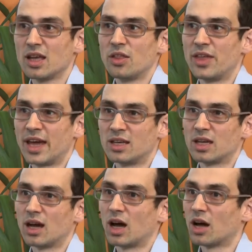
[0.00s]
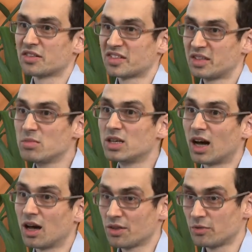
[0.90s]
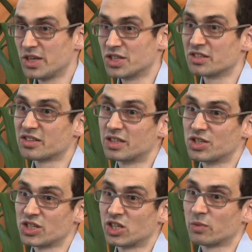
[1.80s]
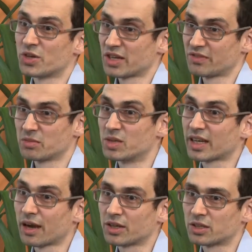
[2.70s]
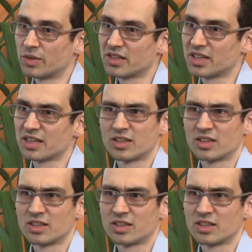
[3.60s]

than similar other regions in the genome which have similar characteristics.